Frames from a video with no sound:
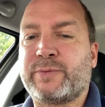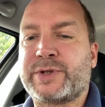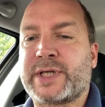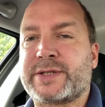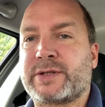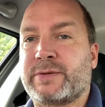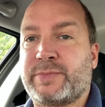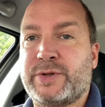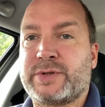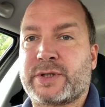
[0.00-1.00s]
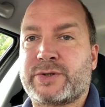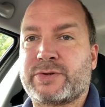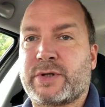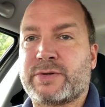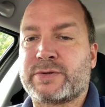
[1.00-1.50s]
which has the computer
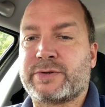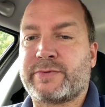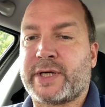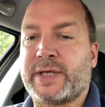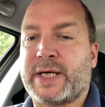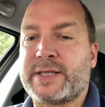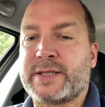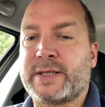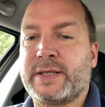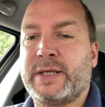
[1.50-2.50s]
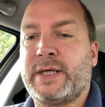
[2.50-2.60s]
controlled regulator.